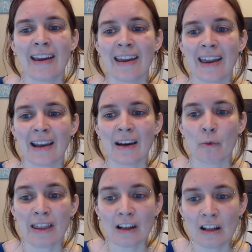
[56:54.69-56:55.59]
in
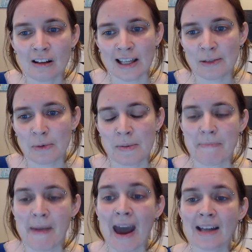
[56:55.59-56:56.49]
whether your glaze will be
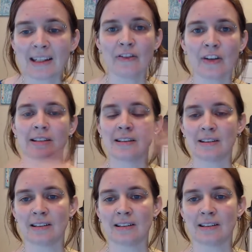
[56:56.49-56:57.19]
matte if it